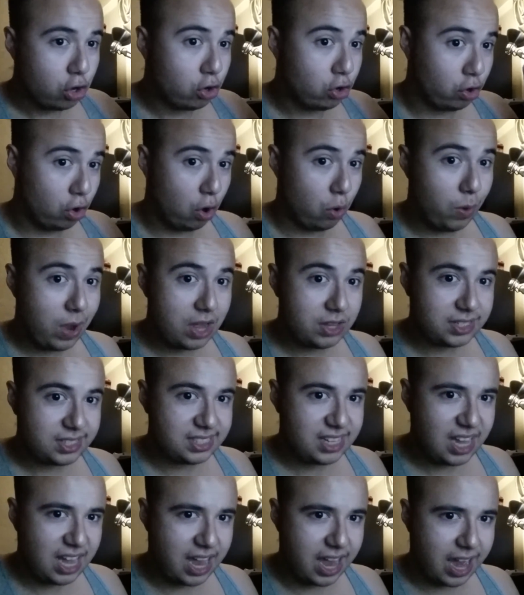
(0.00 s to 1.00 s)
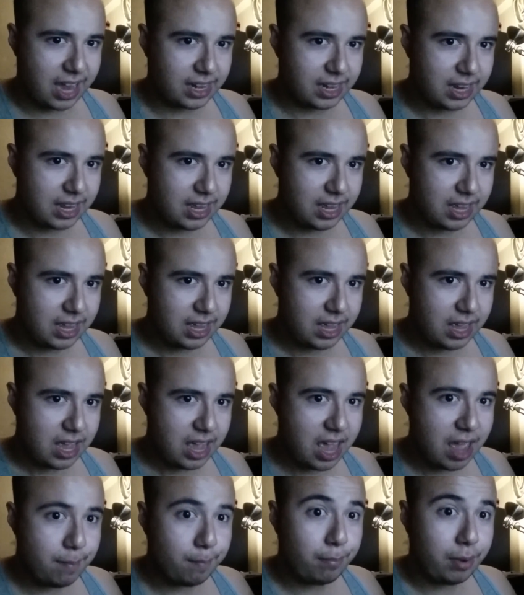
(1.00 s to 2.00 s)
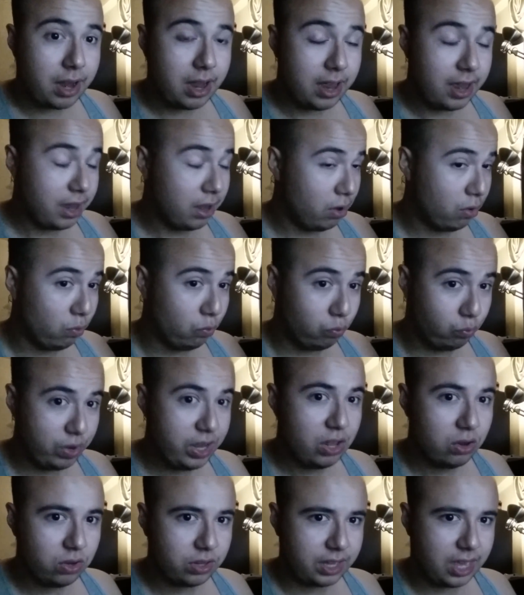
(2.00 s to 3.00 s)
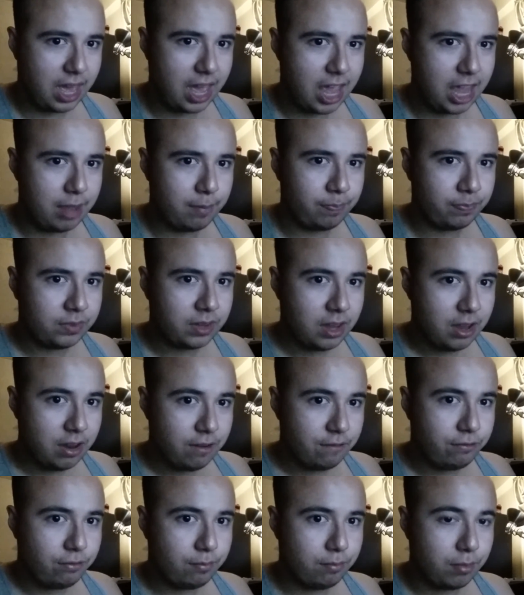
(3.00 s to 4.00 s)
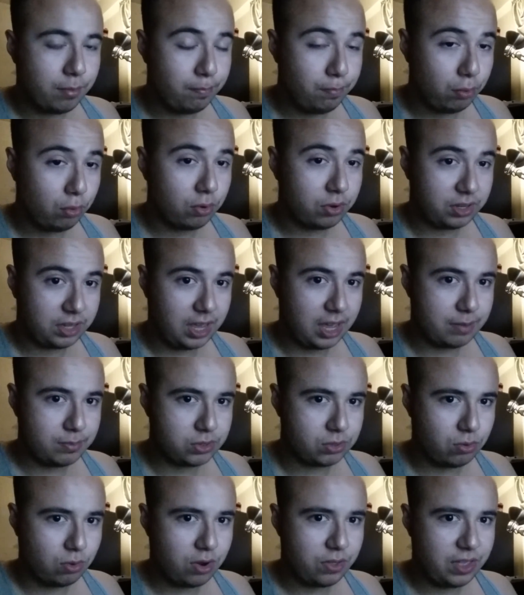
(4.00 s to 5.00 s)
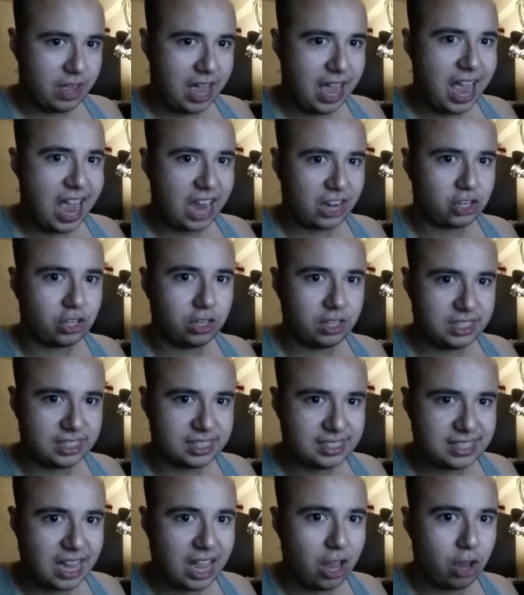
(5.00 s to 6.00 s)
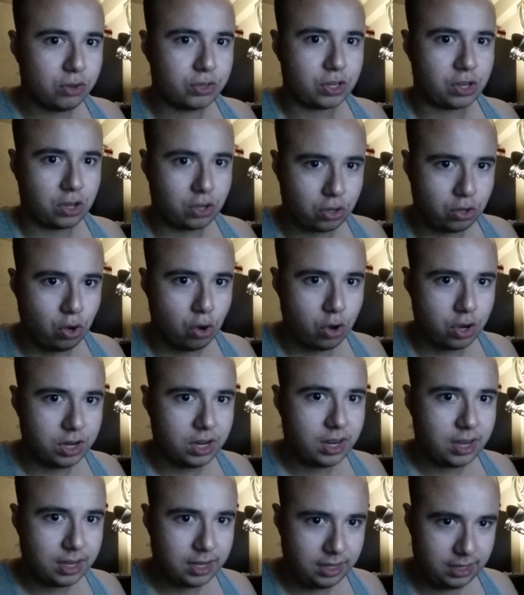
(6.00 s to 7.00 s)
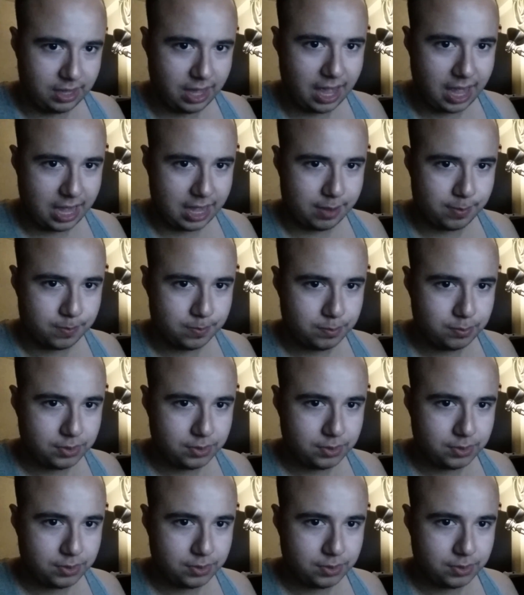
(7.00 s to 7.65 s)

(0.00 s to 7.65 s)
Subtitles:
go outside and buy a real game from a board game store that actually sells good games.